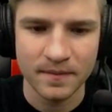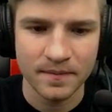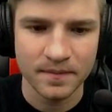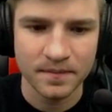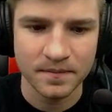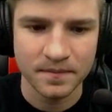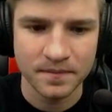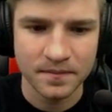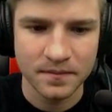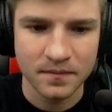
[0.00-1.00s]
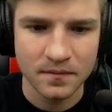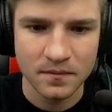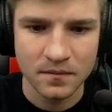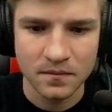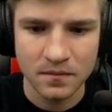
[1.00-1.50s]

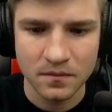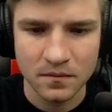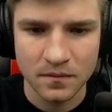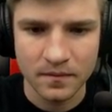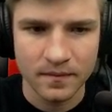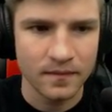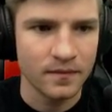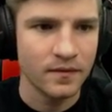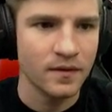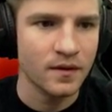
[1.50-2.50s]
No one is speaking in this clip.